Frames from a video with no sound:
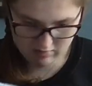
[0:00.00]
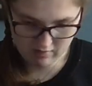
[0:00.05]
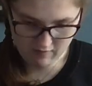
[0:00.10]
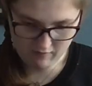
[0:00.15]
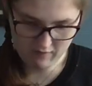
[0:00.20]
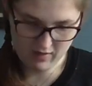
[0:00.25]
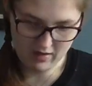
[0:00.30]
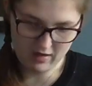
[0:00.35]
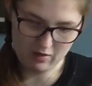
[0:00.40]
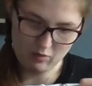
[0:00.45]
I
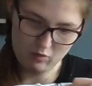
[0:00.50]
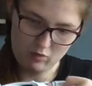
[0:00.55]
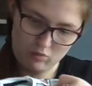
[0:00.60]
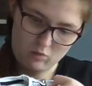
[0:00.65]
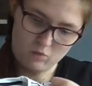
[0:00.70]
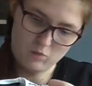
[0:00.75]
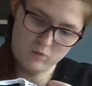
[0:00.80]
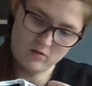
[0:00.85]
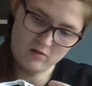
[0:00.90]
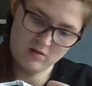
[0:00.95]
think this
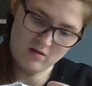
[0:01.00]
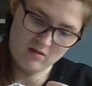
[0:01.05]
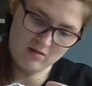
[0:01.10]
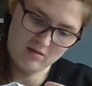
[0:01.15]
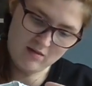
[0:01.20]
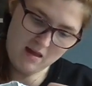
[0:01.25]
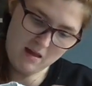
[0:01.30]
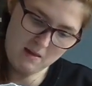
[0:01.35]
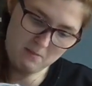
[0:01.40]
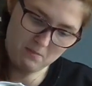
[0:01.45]
was, was this
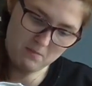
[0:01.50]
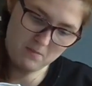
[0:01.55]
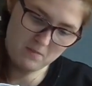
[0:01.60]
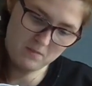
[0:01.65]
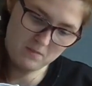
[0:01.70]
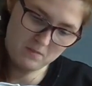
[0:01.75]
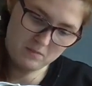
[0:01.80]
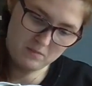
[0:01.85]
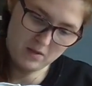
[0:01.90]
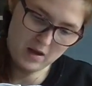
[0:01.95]

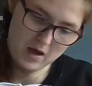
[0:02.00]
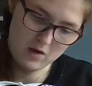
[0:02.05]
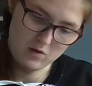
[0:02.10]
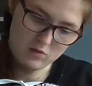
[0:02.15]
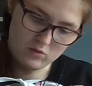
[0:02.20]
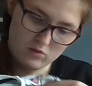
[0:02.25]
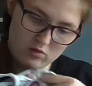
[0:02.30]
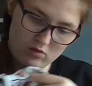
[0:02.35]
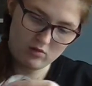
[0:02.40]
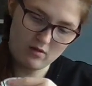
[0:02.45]
£10
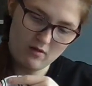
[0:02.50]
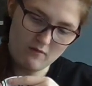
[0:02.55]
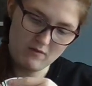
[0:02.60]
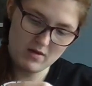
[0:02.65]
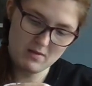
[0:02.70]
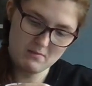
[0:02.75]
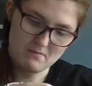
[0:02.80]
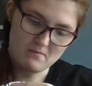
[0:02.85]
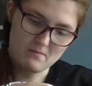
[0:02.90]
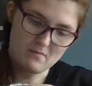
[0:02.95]
or
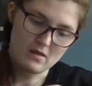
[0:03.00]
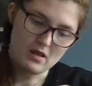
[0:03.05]
something?